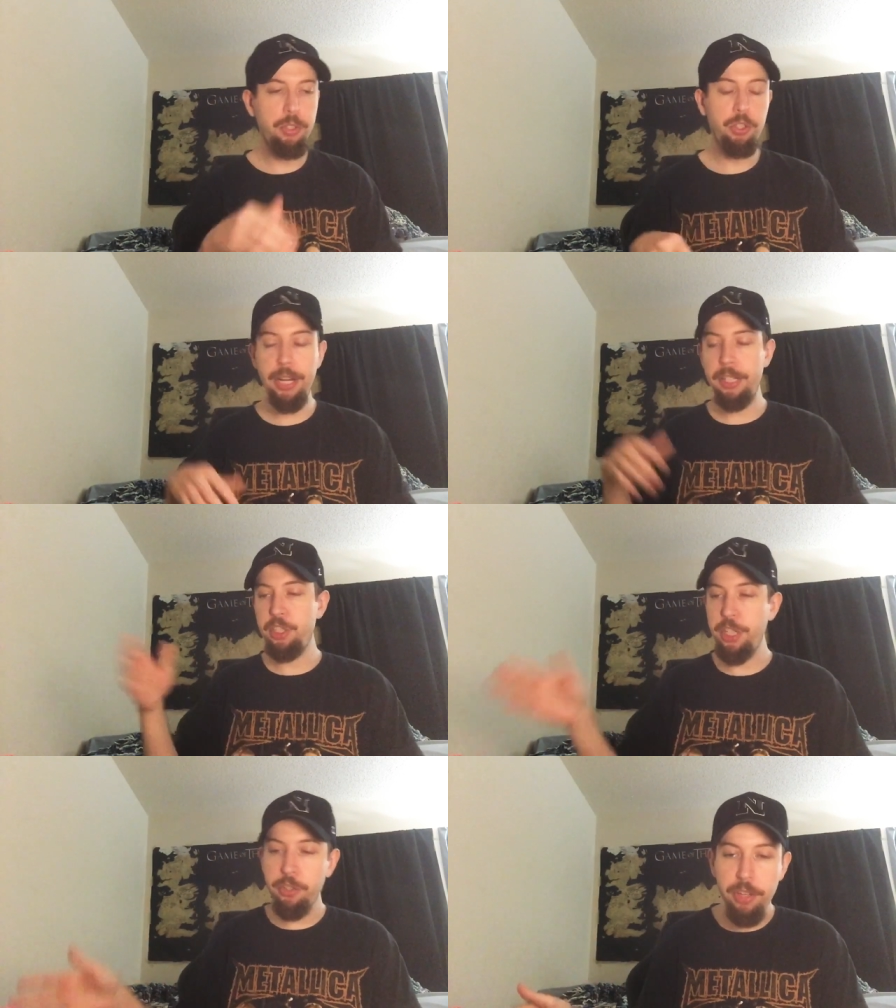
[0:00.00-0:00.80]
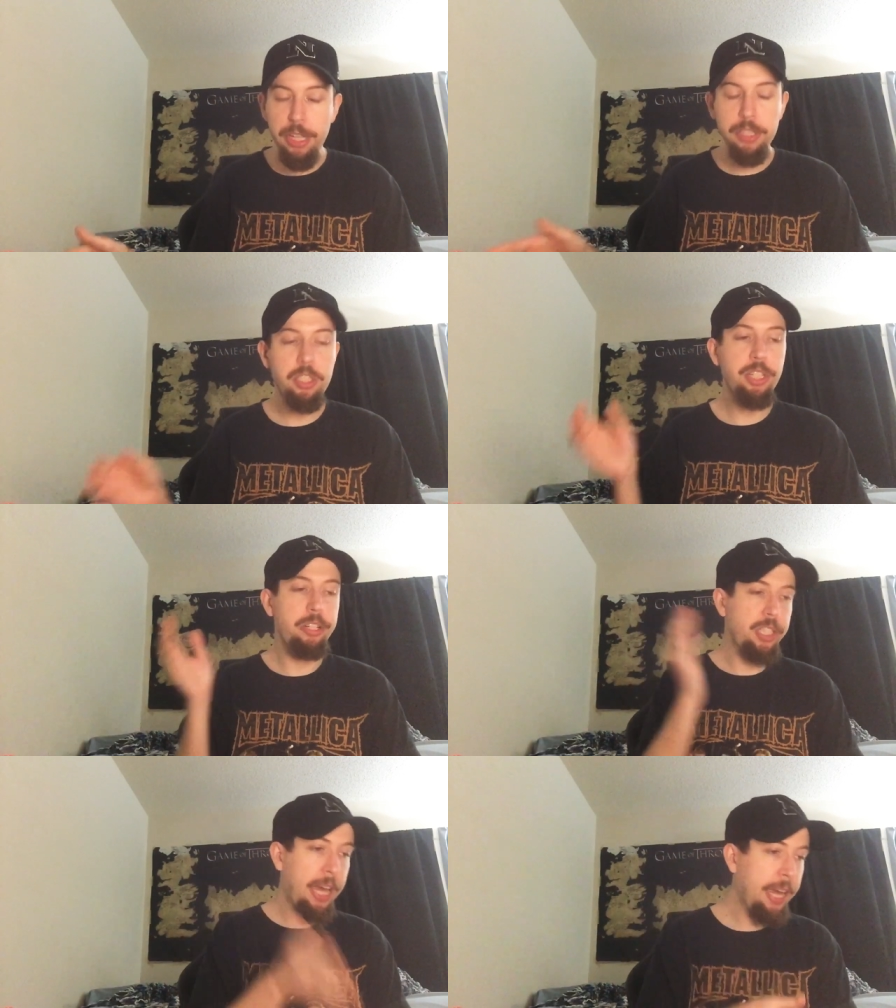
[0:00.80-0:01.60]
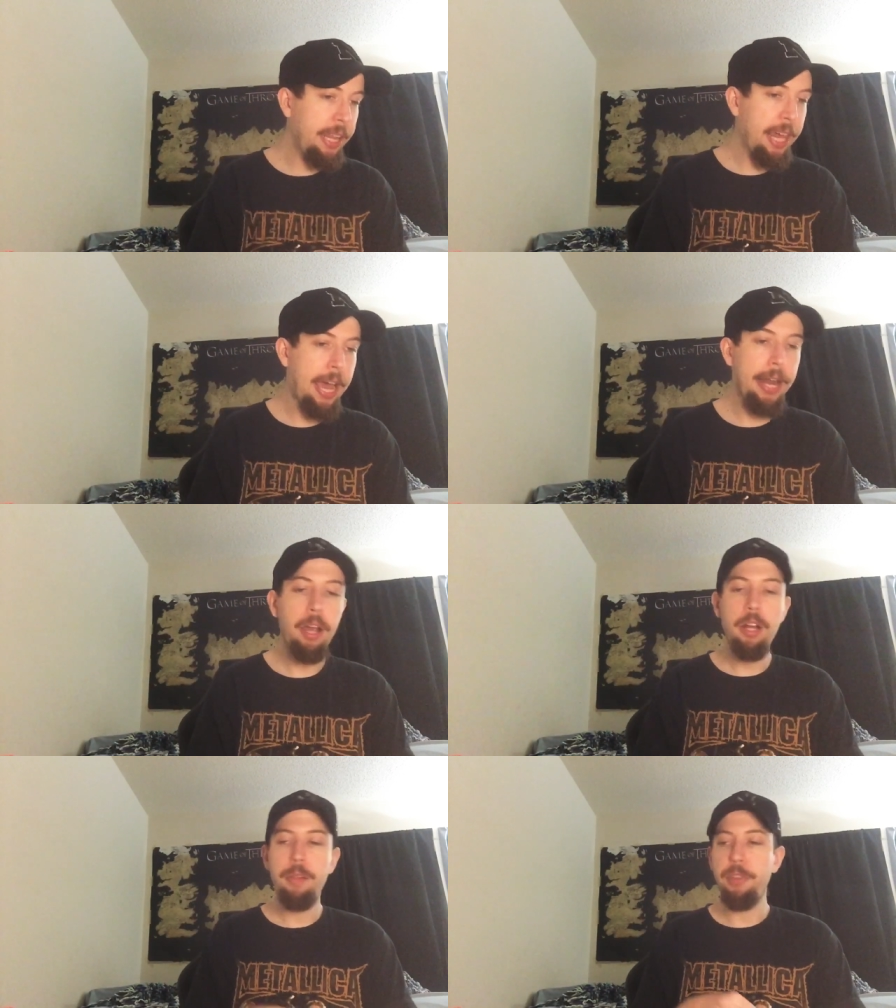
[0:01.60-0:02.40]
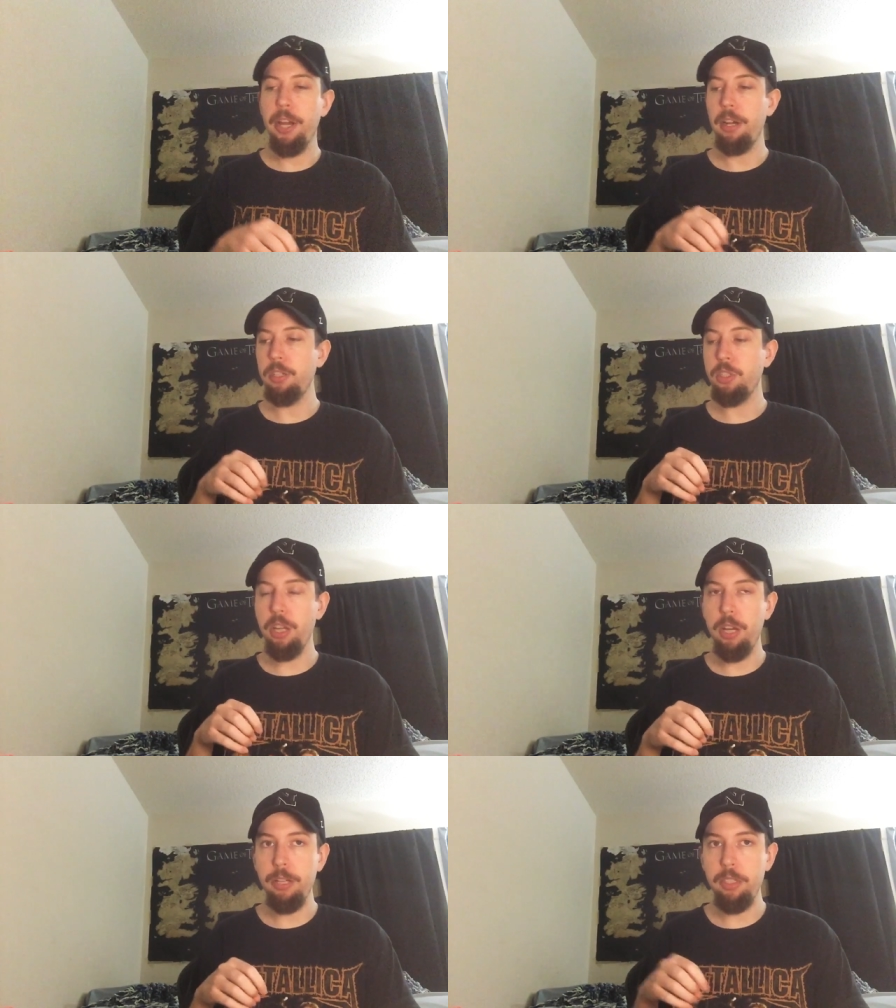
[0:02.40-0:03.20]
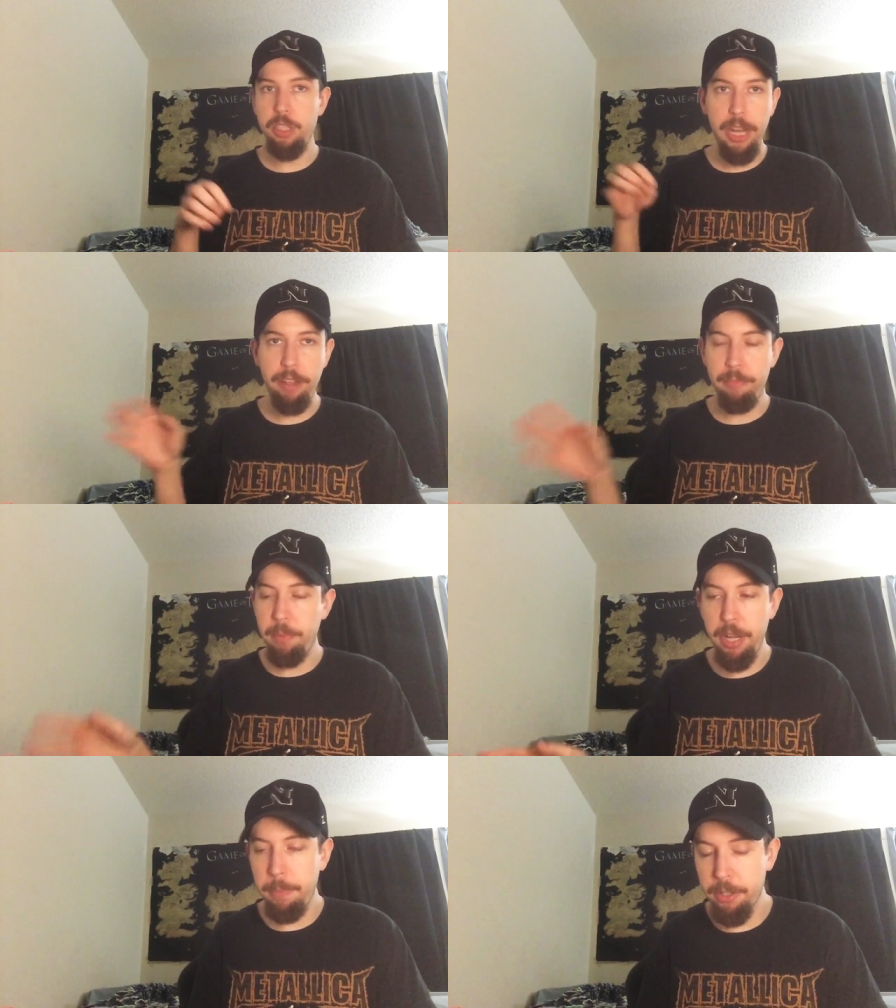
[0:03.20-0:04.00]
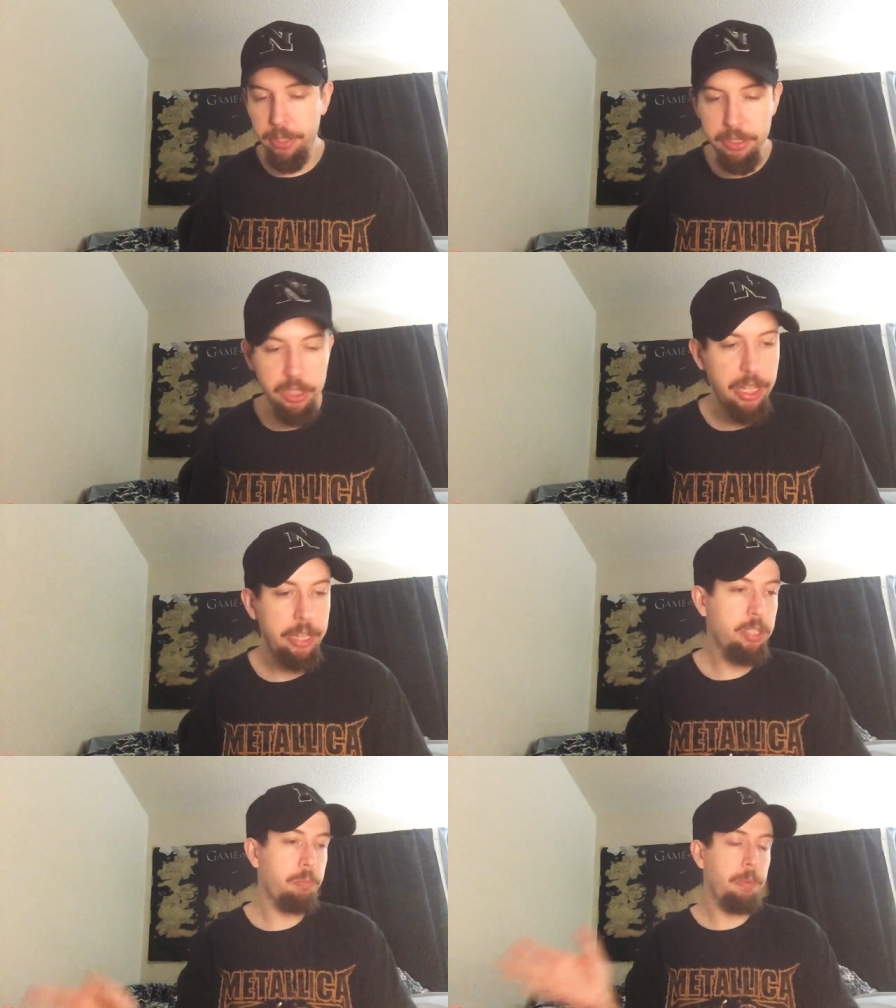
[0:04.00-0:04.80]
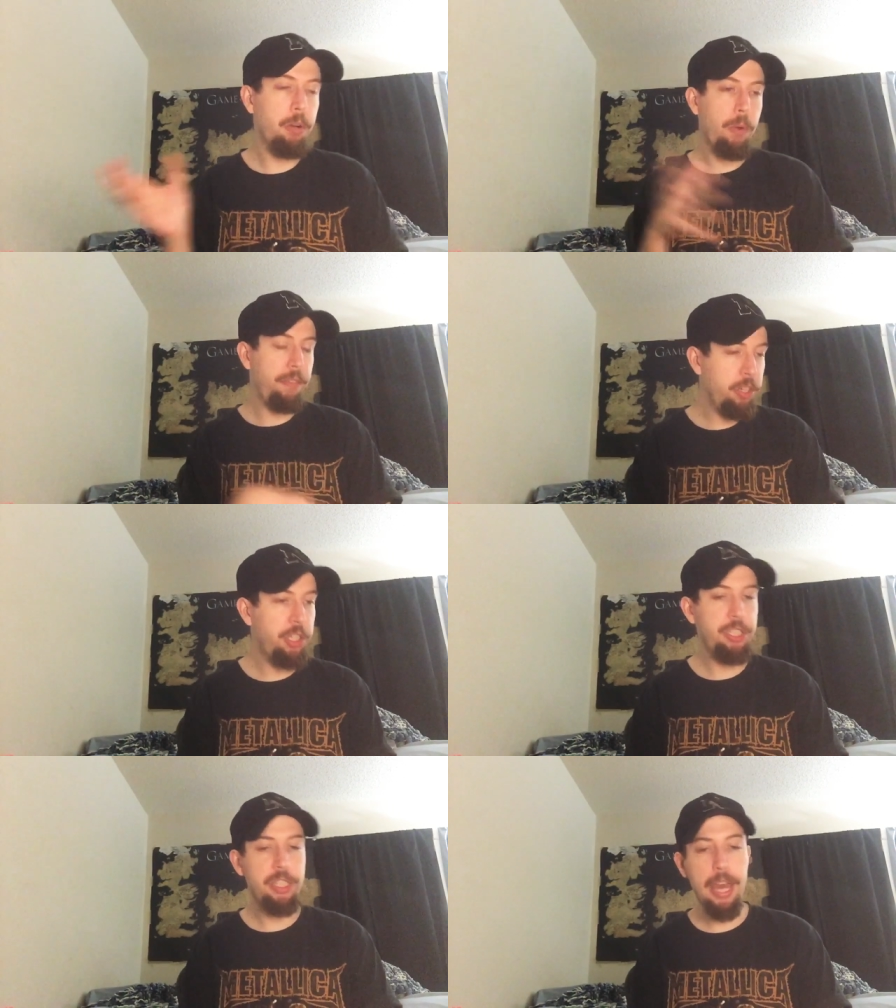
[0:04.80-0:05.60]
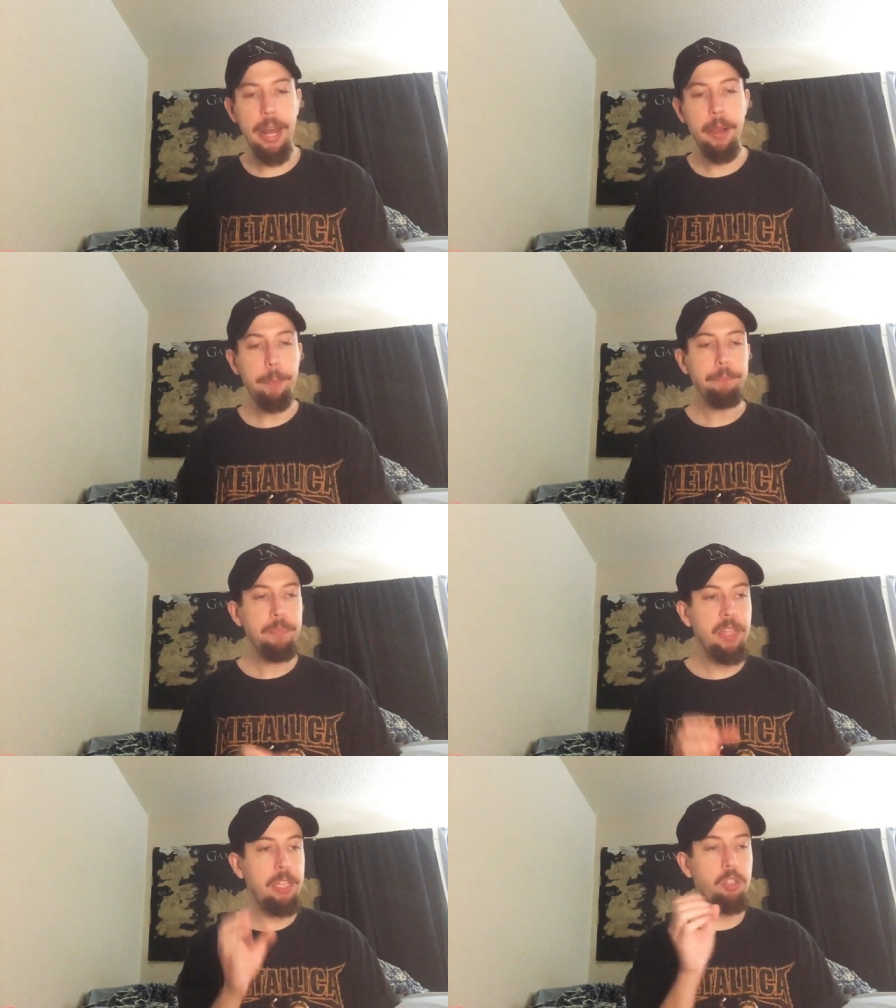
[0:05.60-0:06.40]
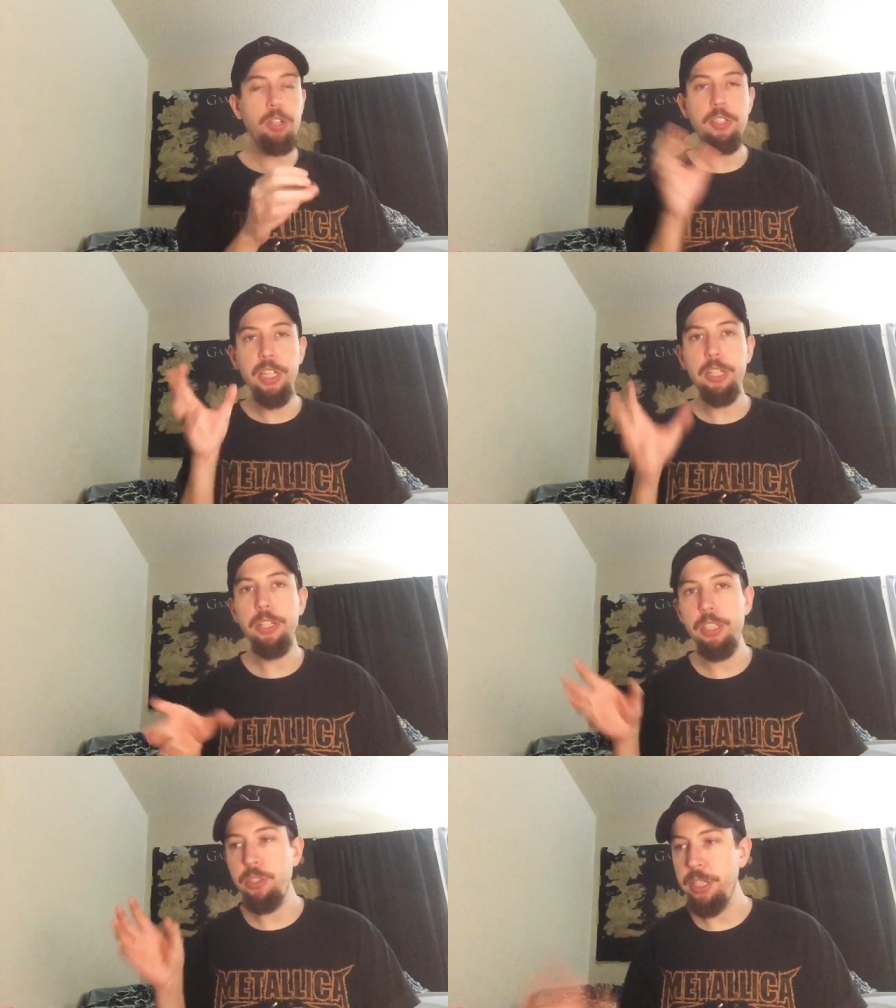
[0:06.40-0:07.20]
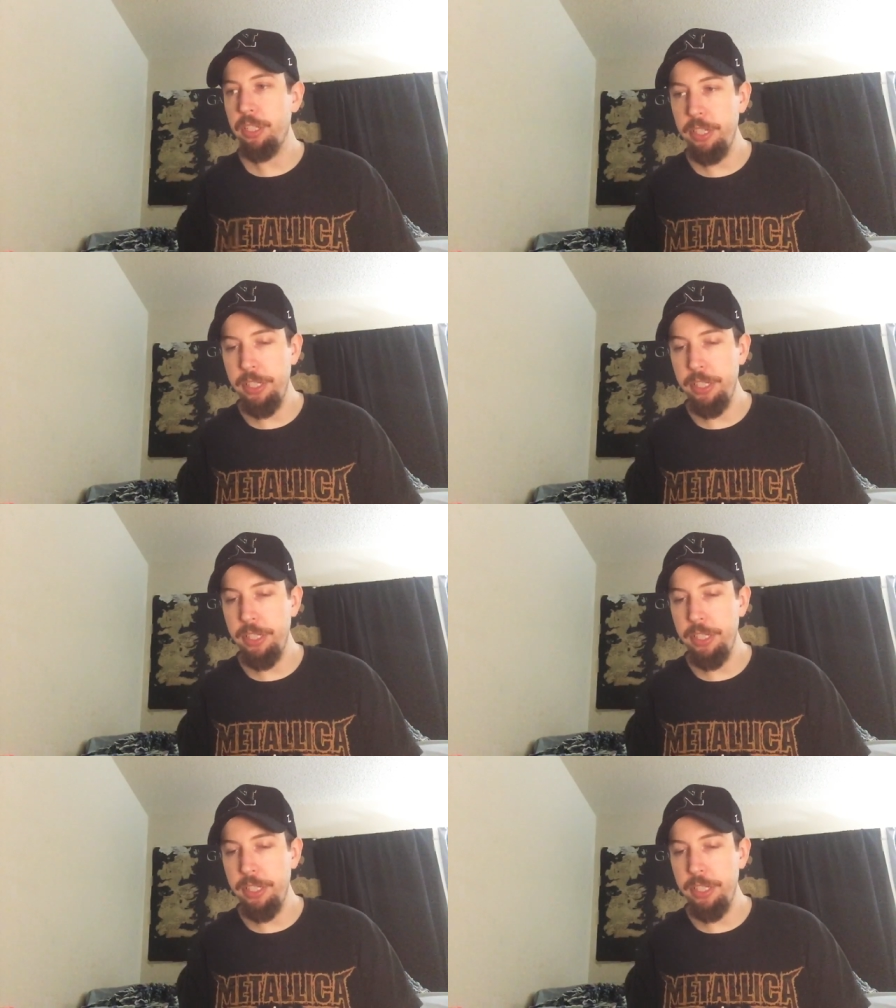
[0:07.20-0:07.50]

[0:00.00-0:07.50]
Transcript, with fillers: transgender this, there's gay that. There's the Save My Immigrants This, My Refugees That. These are all single issue, single